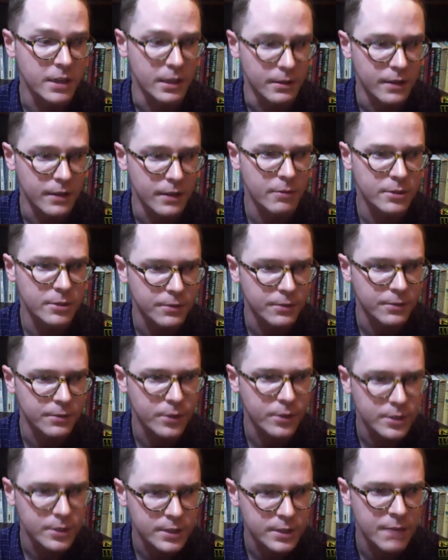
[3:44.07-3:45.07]
And that was the
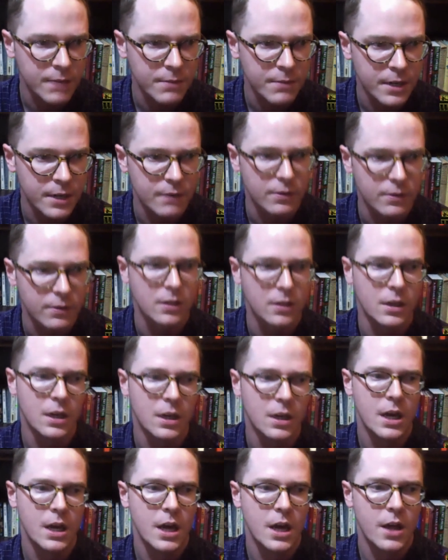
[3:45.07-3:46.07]
first time that I ever
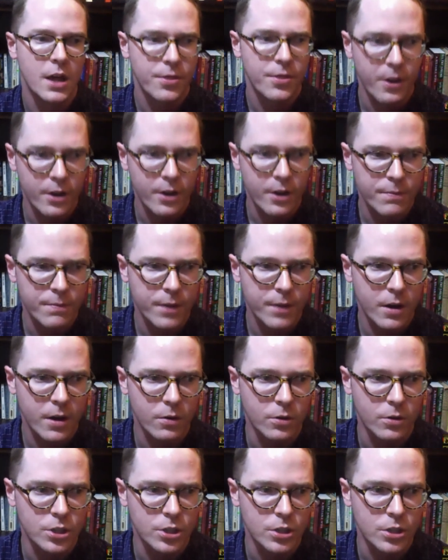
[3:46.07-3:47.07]
thought about
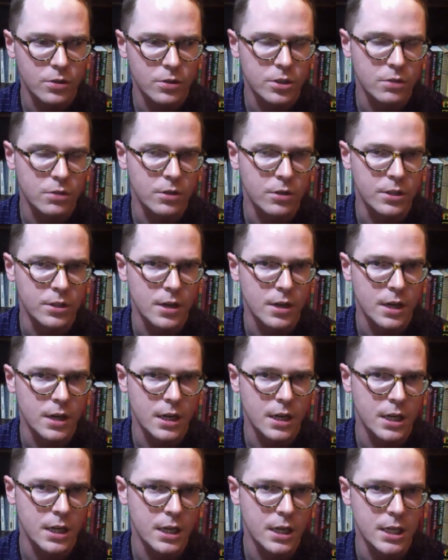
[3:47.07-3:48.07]
or chose to write a,
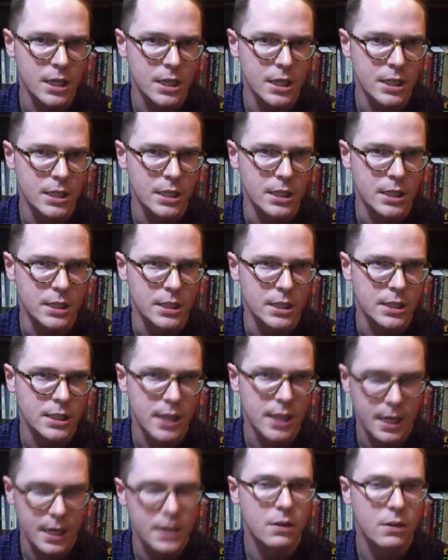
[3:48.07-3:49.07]
a
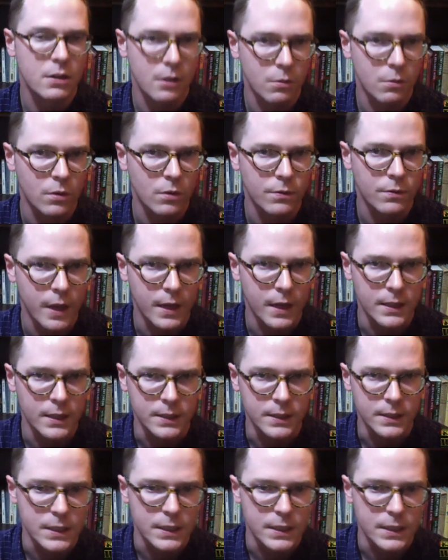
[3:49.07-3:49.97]
secondary world fantasy.